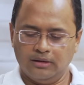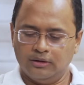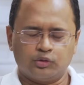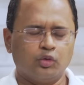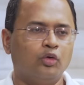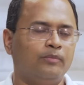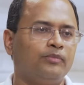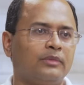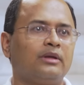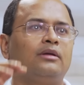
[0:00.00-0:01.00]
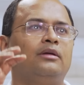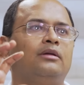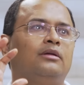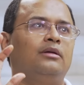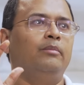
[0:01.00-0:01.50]
So
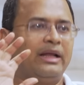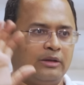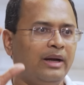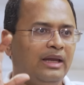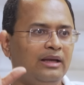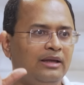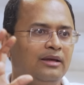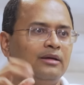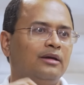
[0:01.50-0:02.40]
mathematically,